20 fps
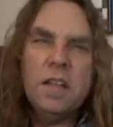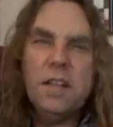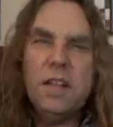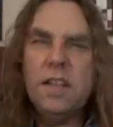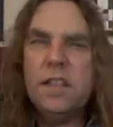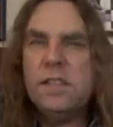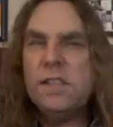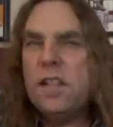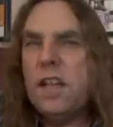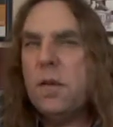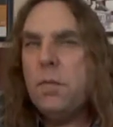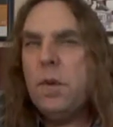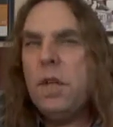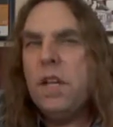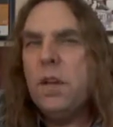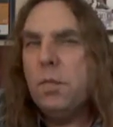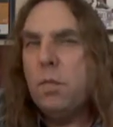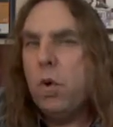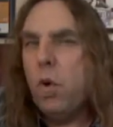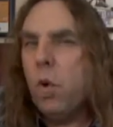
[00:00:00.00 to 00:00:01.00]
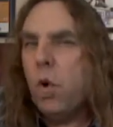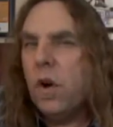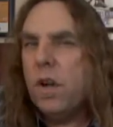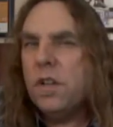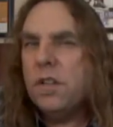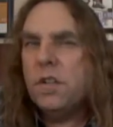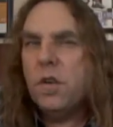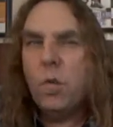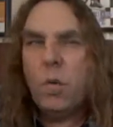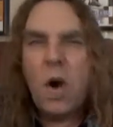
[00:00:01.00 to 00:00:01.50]
This can be
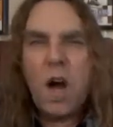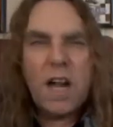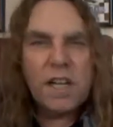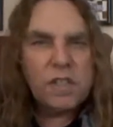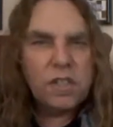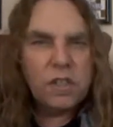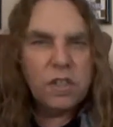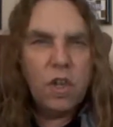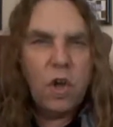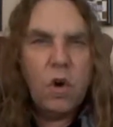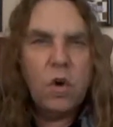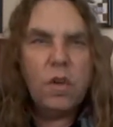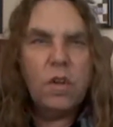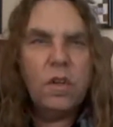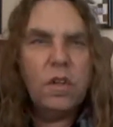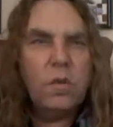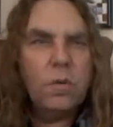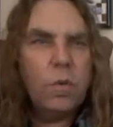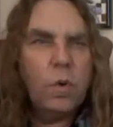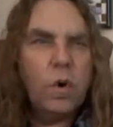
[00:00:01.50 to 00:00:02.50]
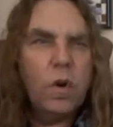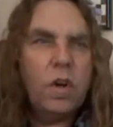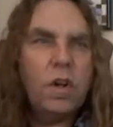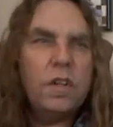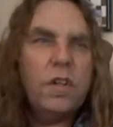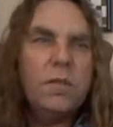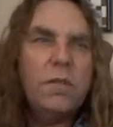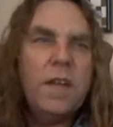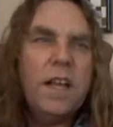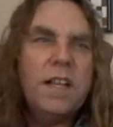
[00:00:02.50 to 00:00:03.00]
important to watch local and
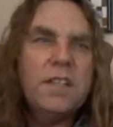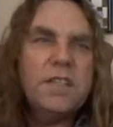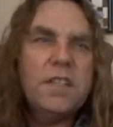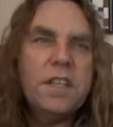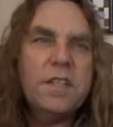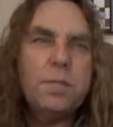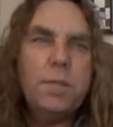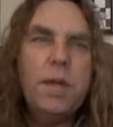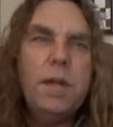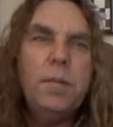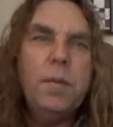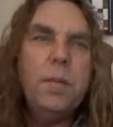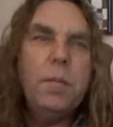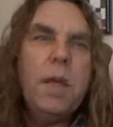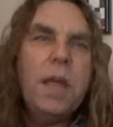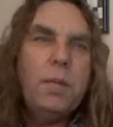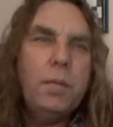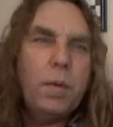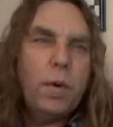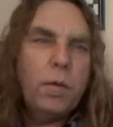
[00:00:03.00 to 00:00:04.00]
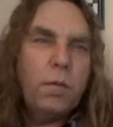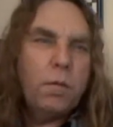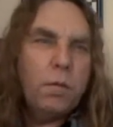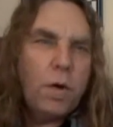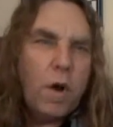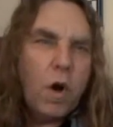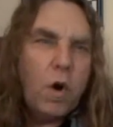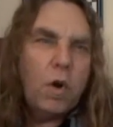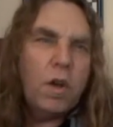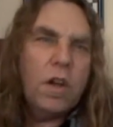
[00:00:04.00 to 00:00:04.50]
world events, as people may
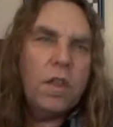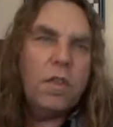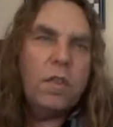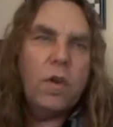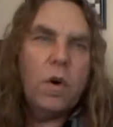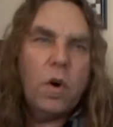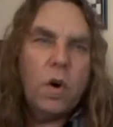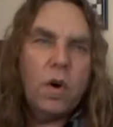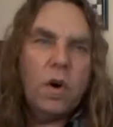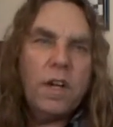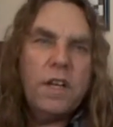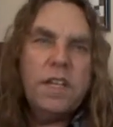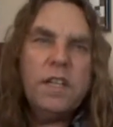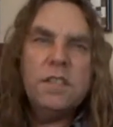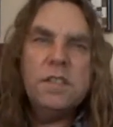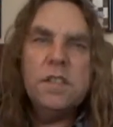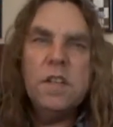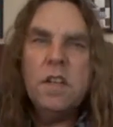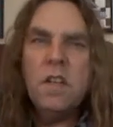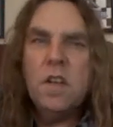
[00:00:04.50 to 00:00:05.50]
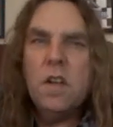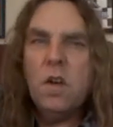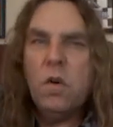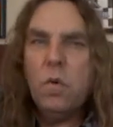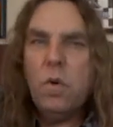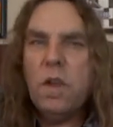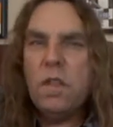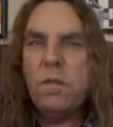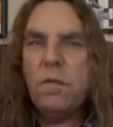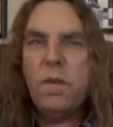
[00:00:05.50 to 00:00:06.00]
provoke authorities
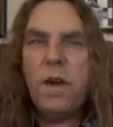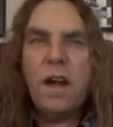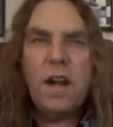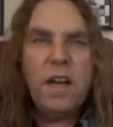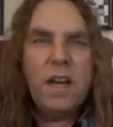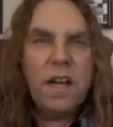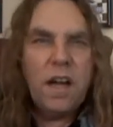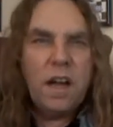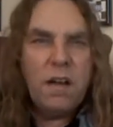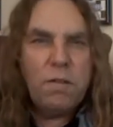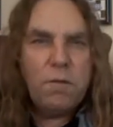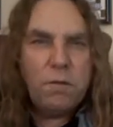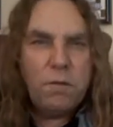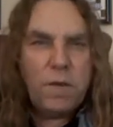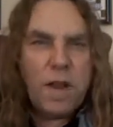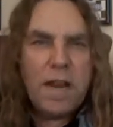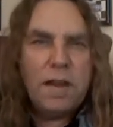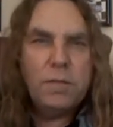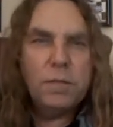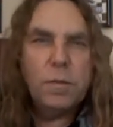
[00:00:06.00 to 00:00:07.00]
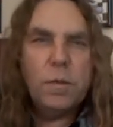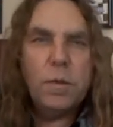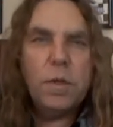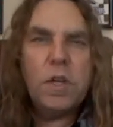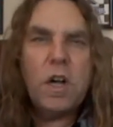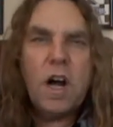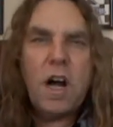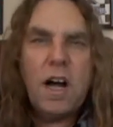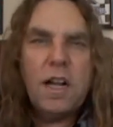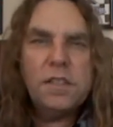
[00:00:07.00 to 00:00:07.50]
with very unfavorable
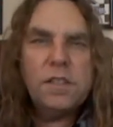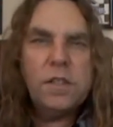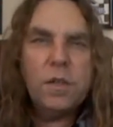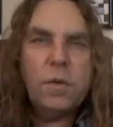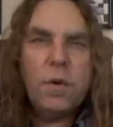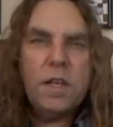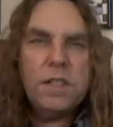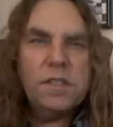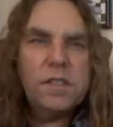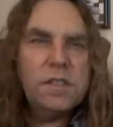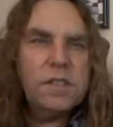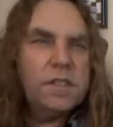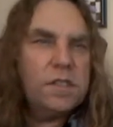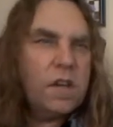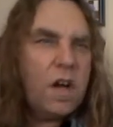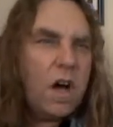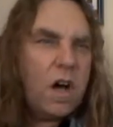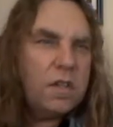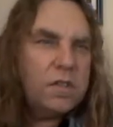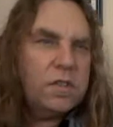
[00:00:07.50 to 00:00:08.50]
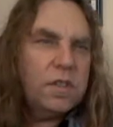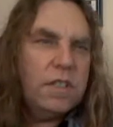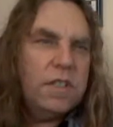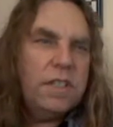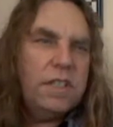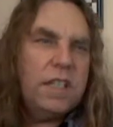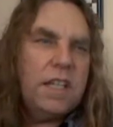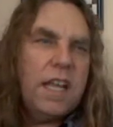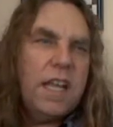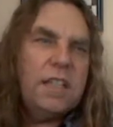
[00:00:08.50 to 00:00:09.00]
consequences. It also
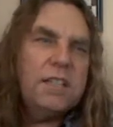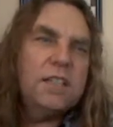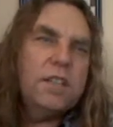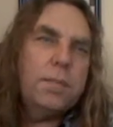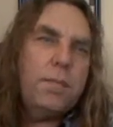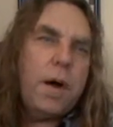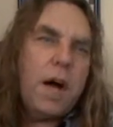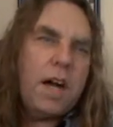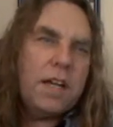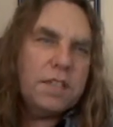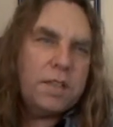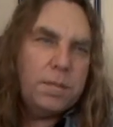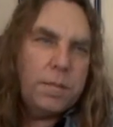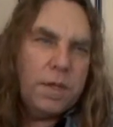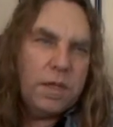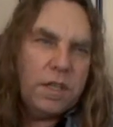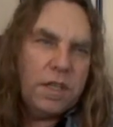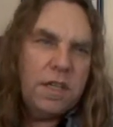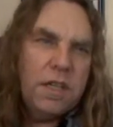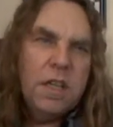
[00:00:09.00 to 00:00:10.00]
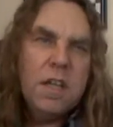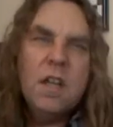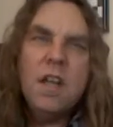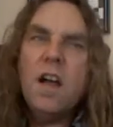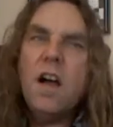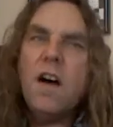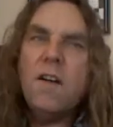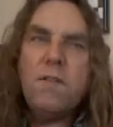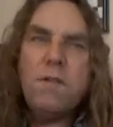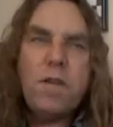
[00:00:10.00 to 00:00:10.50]
indicates the possibility
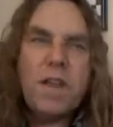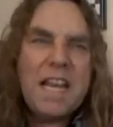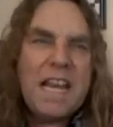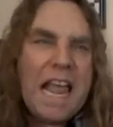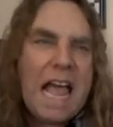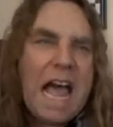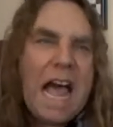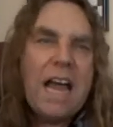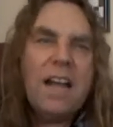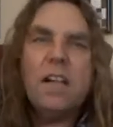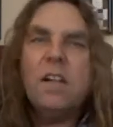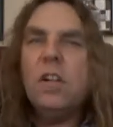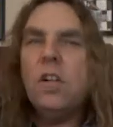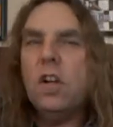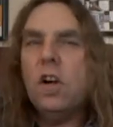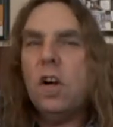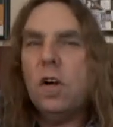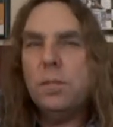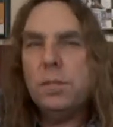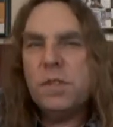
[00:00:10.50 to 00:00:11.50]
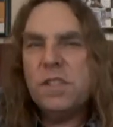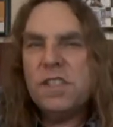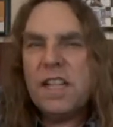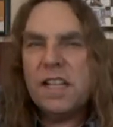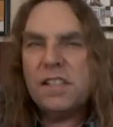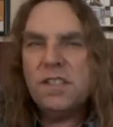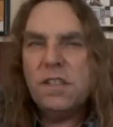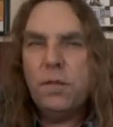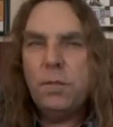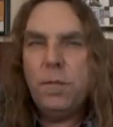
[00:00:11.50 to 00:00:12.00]
of fanatical or
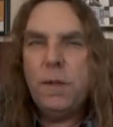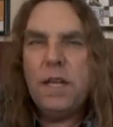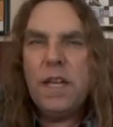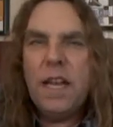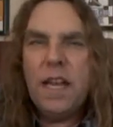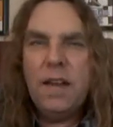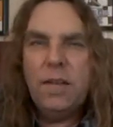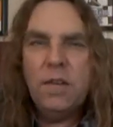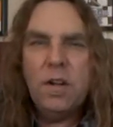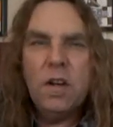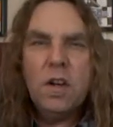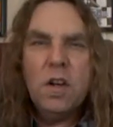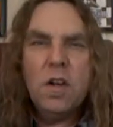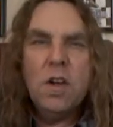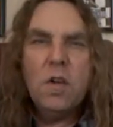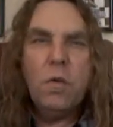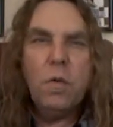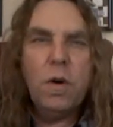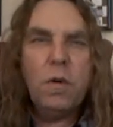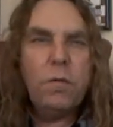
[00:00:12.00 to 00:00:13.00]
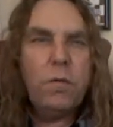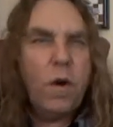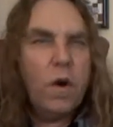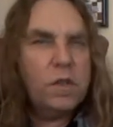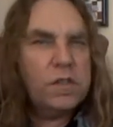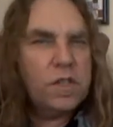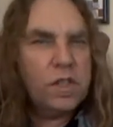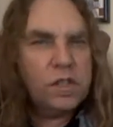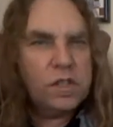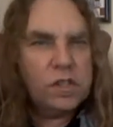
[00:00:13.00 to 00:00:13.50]
obsessive behavior, where
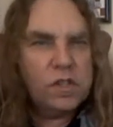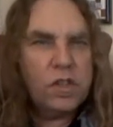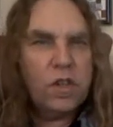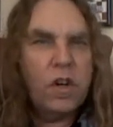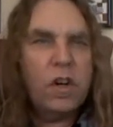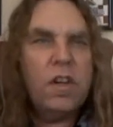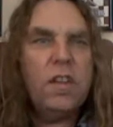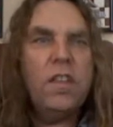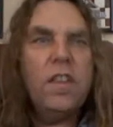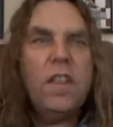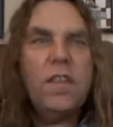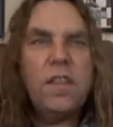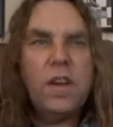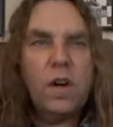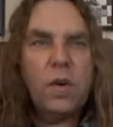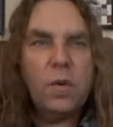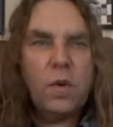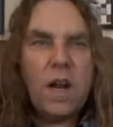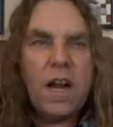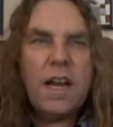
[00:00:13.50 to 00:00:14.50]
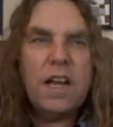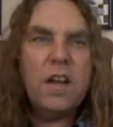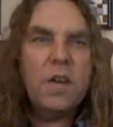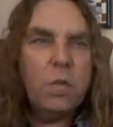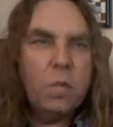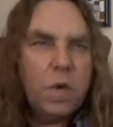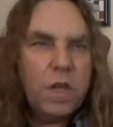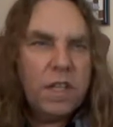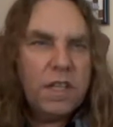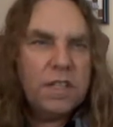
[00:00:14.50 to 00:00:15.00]
folks are certain that they're right
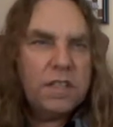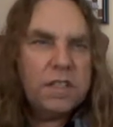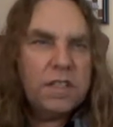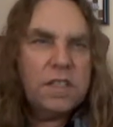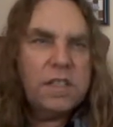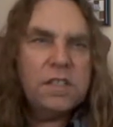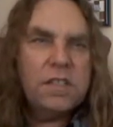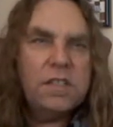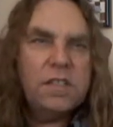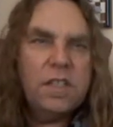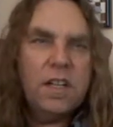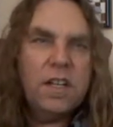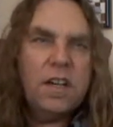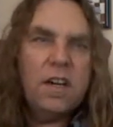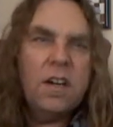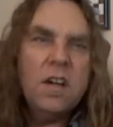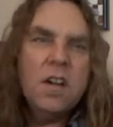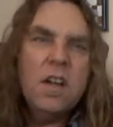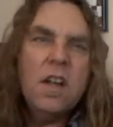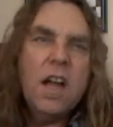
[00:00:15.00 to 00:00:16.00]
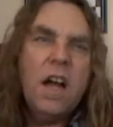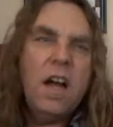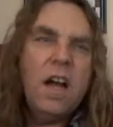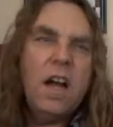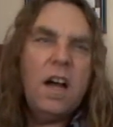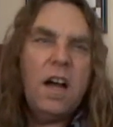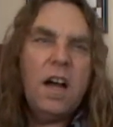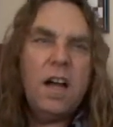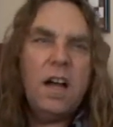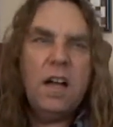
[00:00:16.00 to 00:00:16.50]
and willing to consider
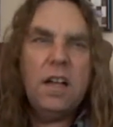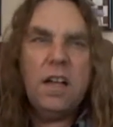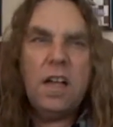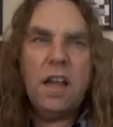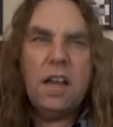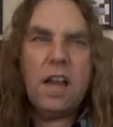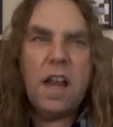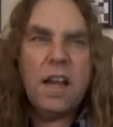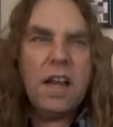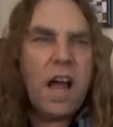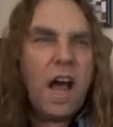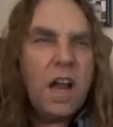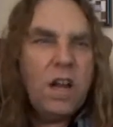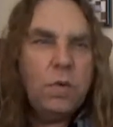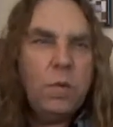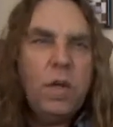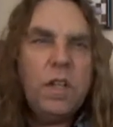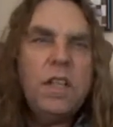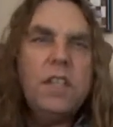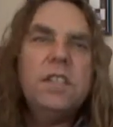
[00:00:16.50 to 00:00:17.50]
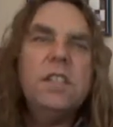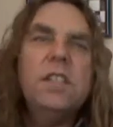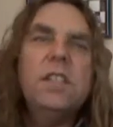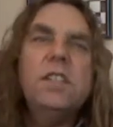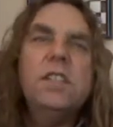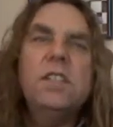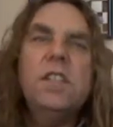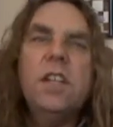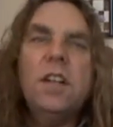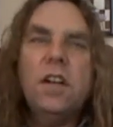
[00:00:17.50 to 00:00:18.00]
and unwilling to
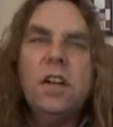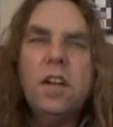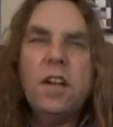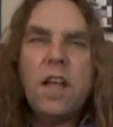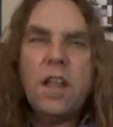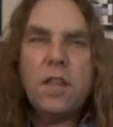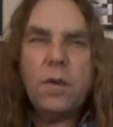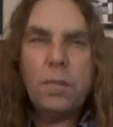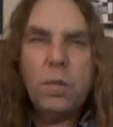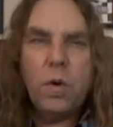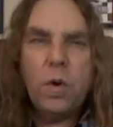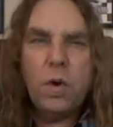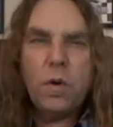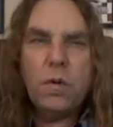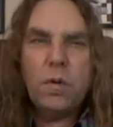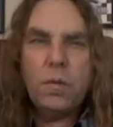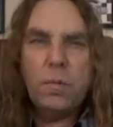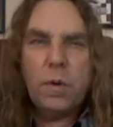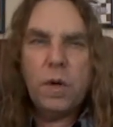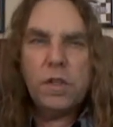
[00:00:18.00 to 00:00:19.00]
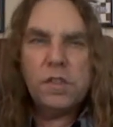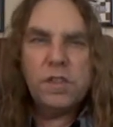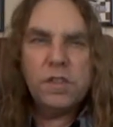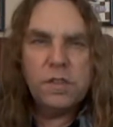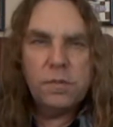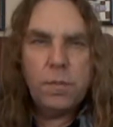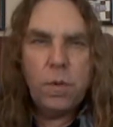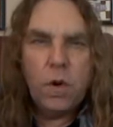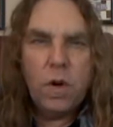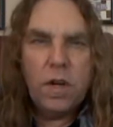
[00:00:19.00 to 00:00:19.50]
consider another
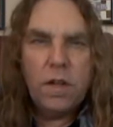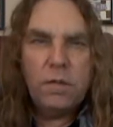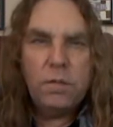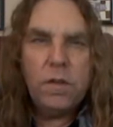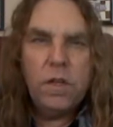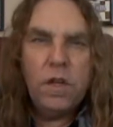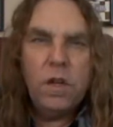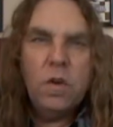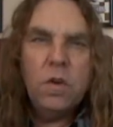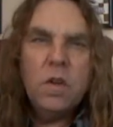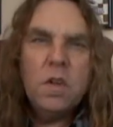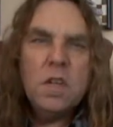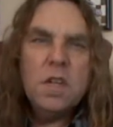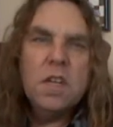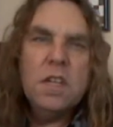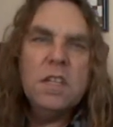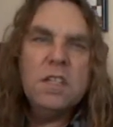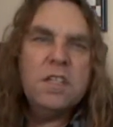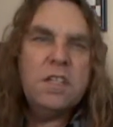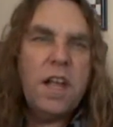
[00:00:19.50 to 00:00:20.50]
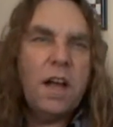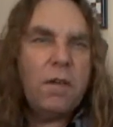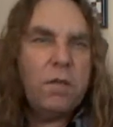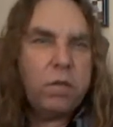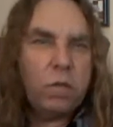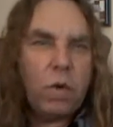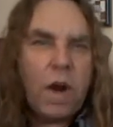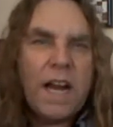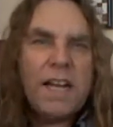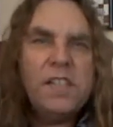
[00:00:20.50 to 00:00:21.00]
person's point of view.
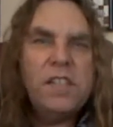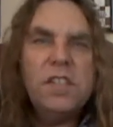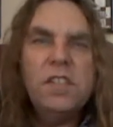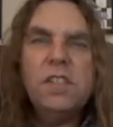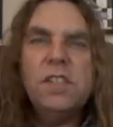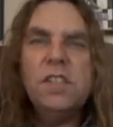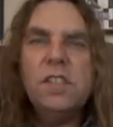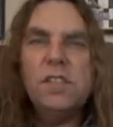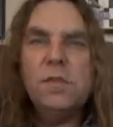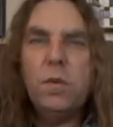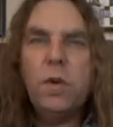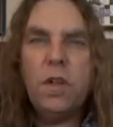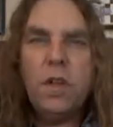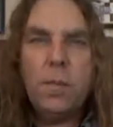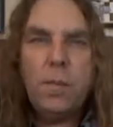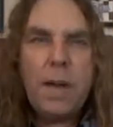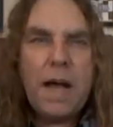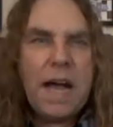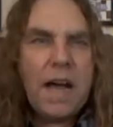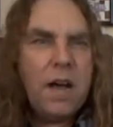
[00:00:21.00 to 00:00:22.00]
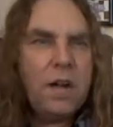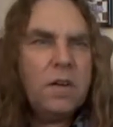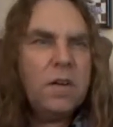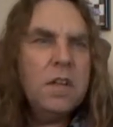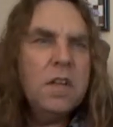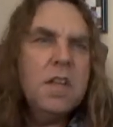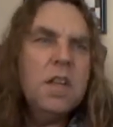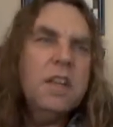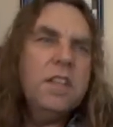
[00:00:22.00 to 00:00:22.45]
Self-righteousness will abound.